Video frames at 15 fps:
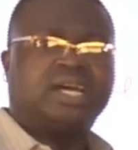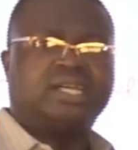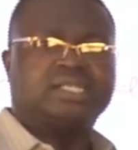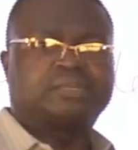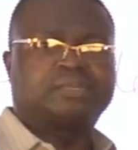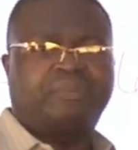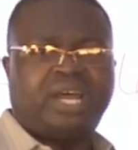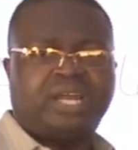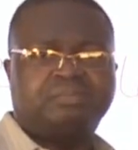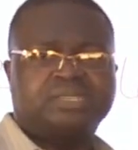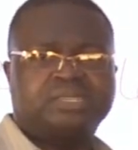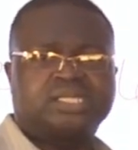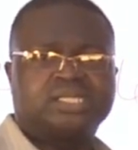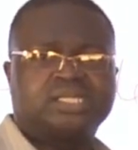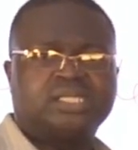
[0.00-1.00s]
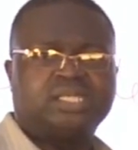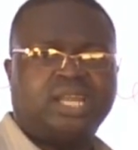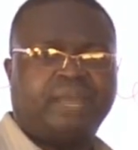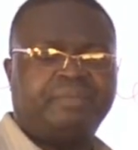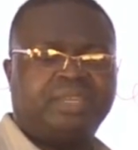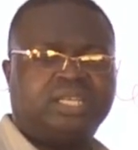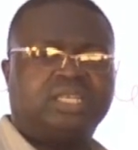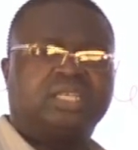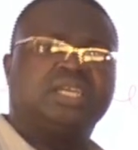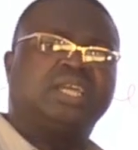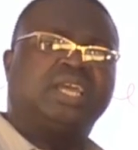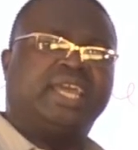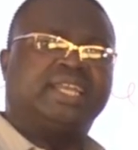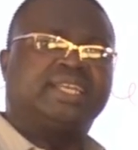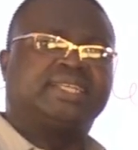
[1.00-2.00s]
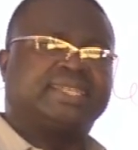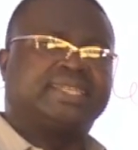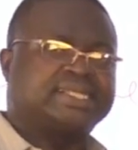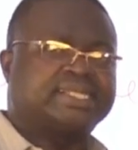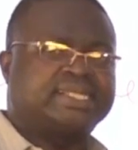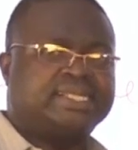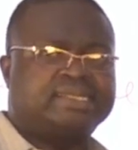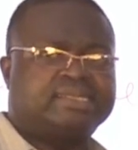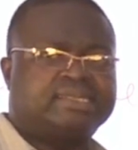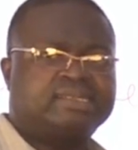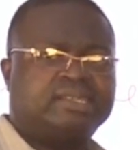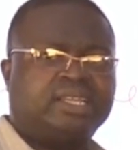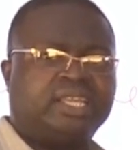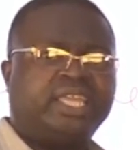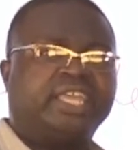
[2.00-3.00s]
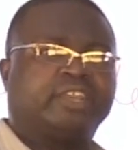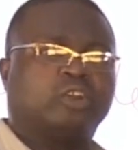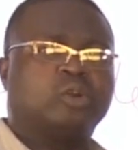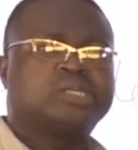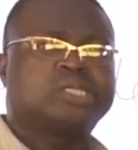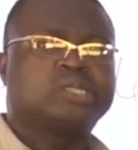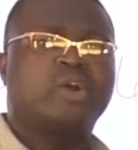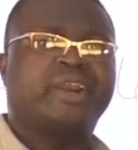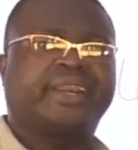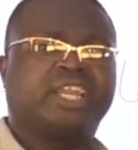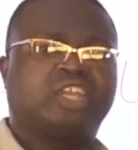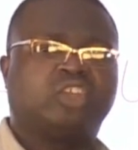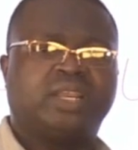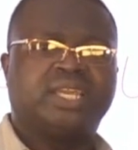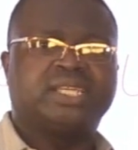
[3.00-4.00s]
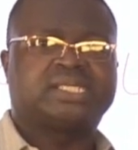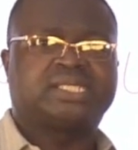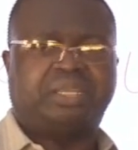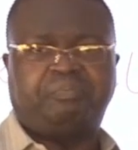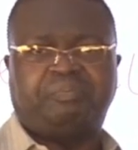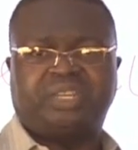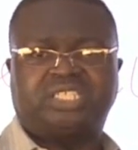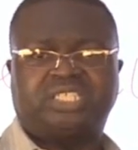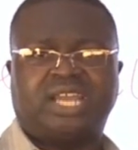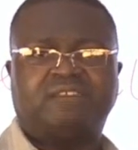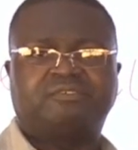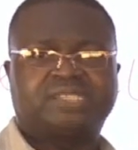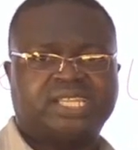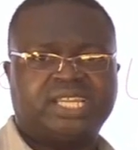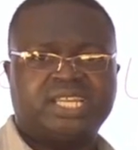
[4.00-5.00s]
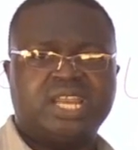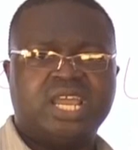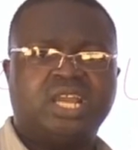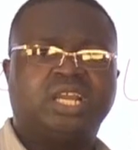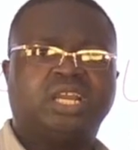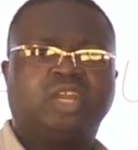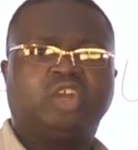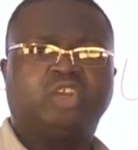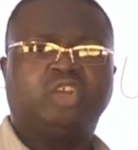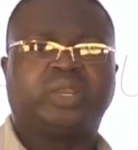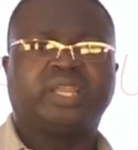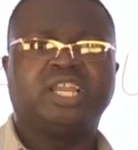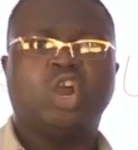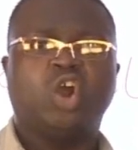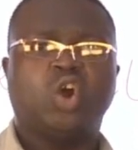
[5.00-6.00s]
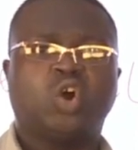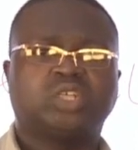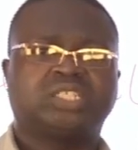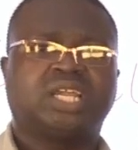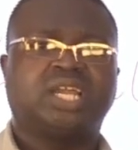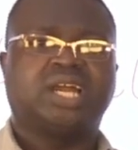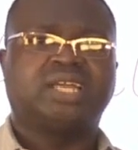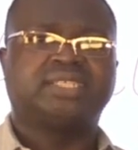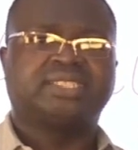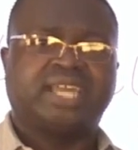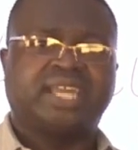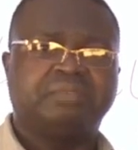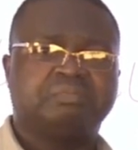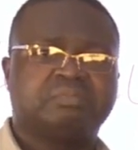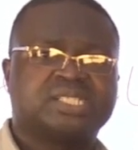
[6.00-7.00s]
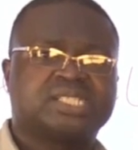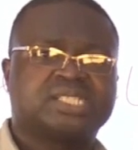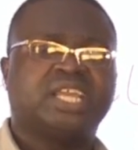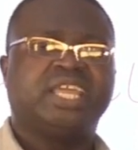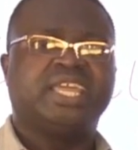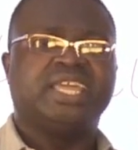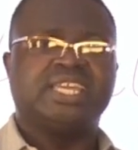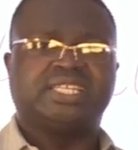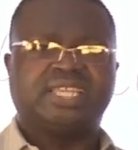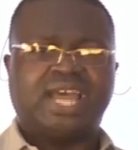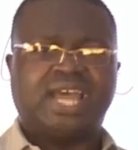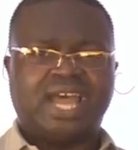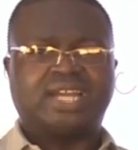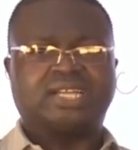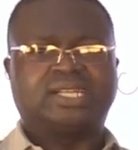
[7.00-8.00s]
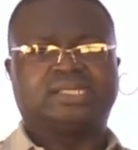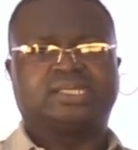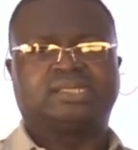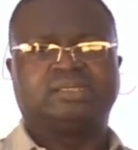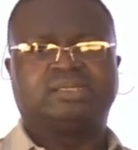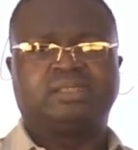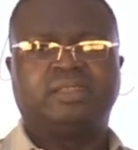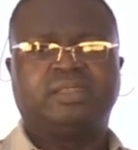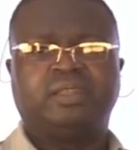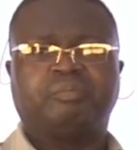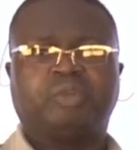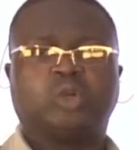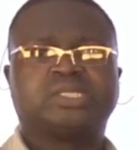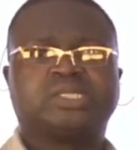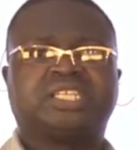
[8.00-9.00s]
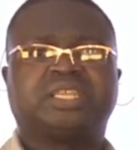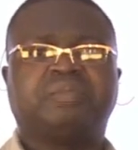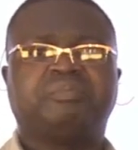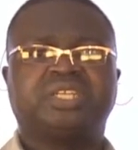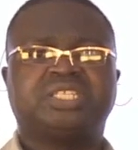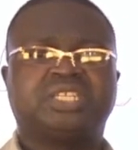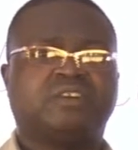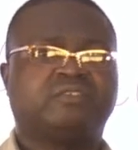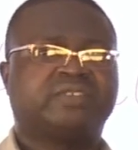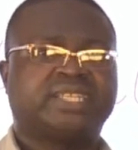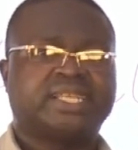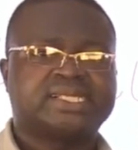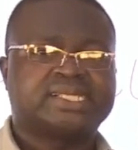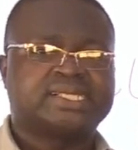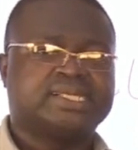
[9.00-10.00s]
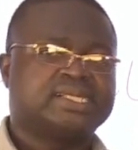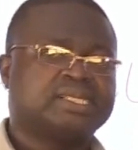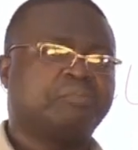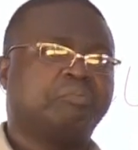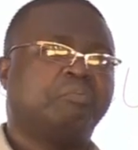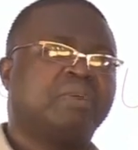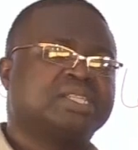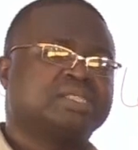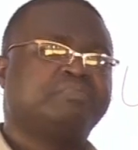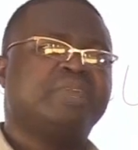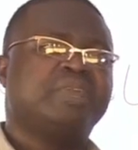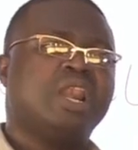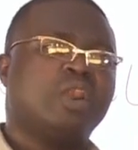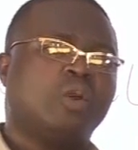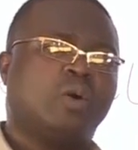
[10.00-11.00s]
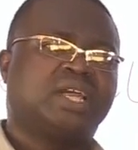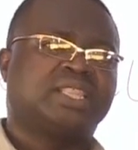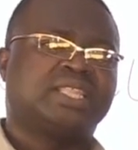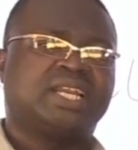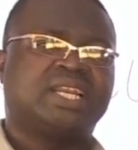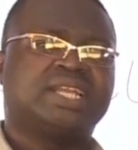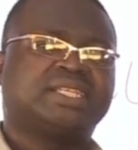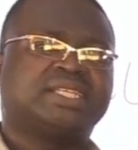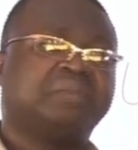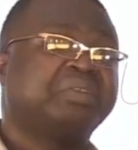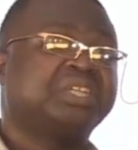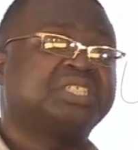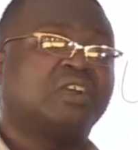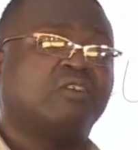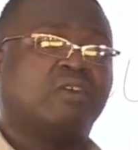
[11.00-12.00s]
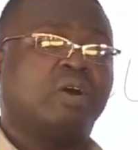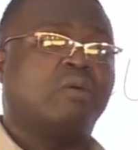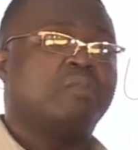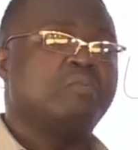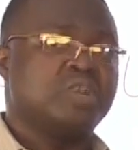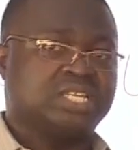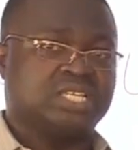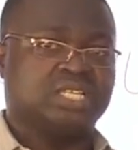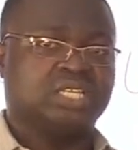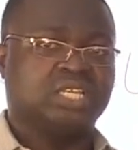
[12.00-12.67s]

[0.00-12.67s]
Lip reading: sperms, and testes. It also regulates temperature. I've said during hot times, it hangs because the temperature of testes must be lower than temperature of our body.